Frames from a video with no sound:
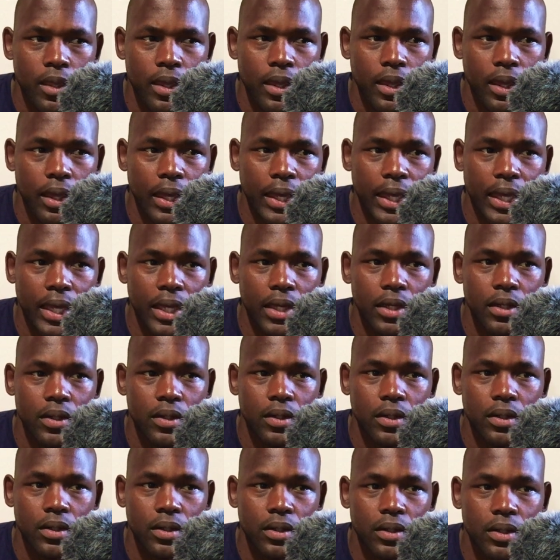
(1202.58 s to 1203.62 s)
And
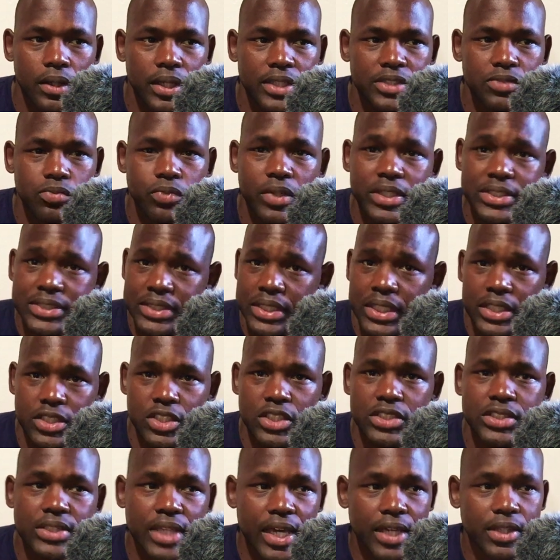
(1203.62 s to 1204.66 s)
it's risky,
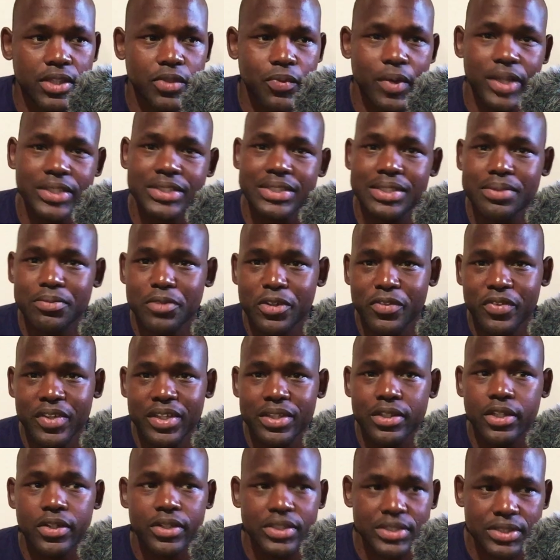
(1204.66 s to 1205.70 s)
just like the rest of the movie.
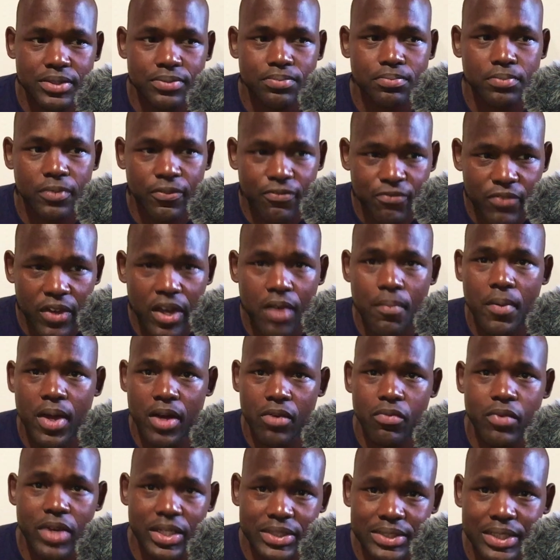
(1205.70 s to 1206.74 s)
There's a fair amount
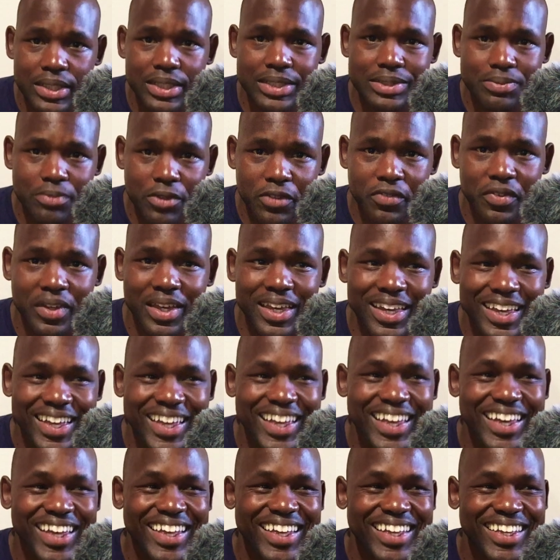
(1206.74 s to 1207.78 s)
of risk in this movie.
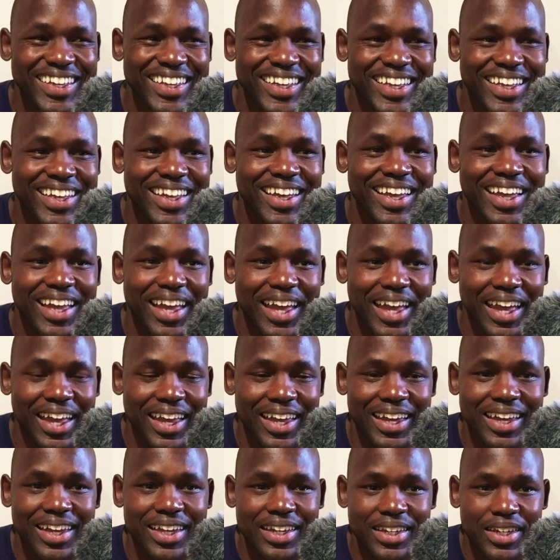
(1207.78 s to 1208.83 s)

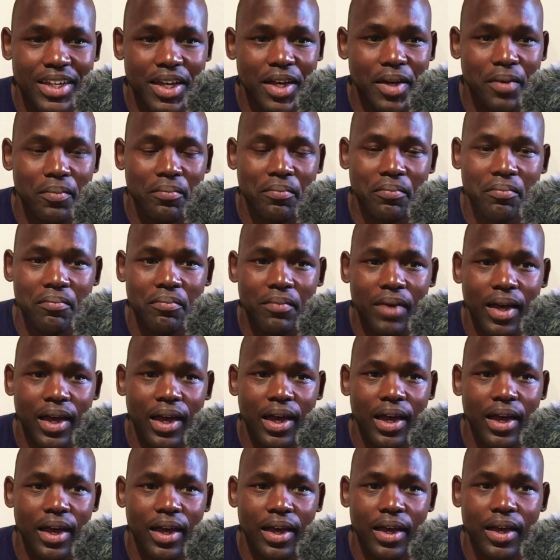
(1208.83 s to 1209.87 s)
And
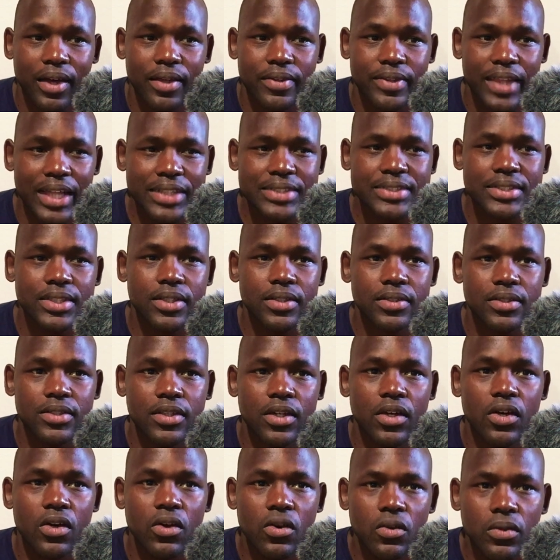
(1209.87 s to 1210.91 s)
that's
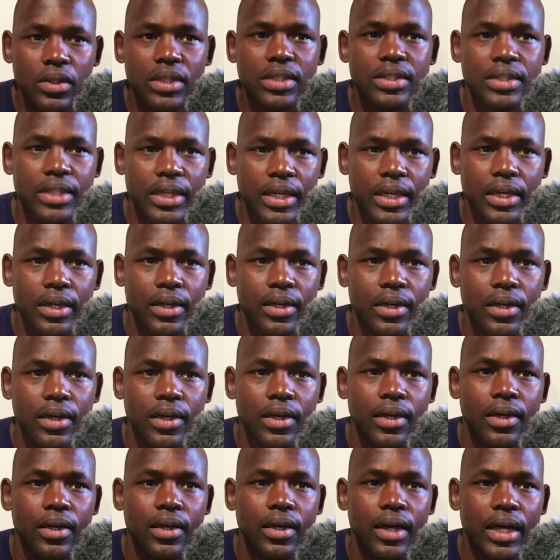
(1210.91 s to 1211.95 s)
the only thing
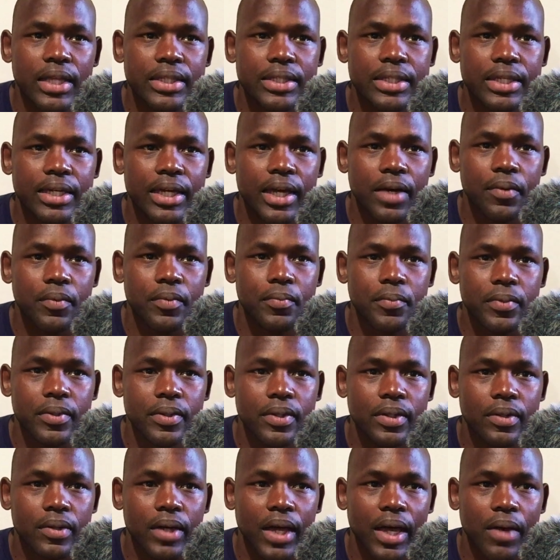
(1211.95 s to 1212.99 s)
I think I would
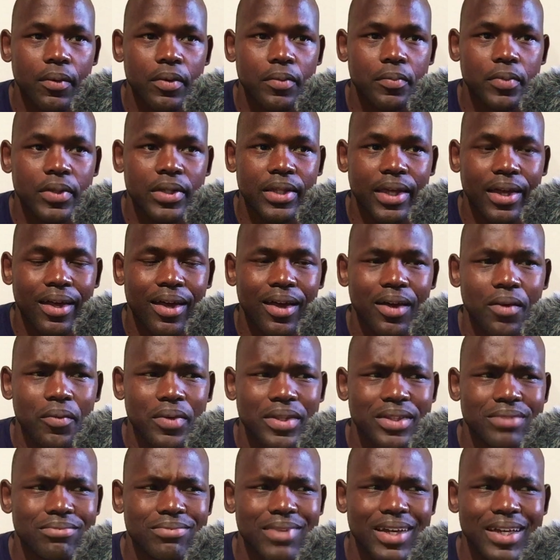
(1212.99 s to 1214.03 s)
be like, oh,
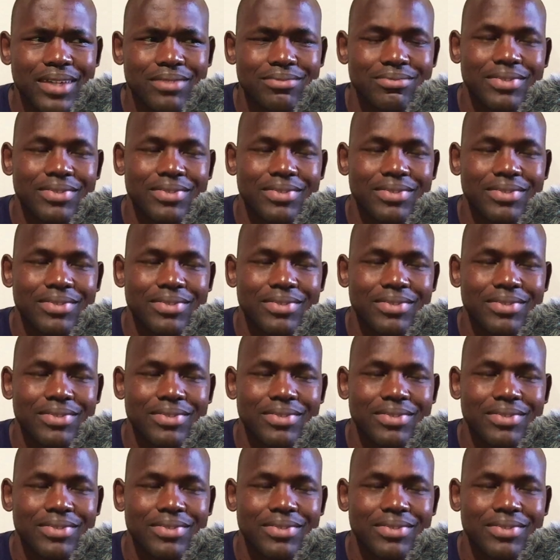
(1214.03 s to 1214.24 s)
what?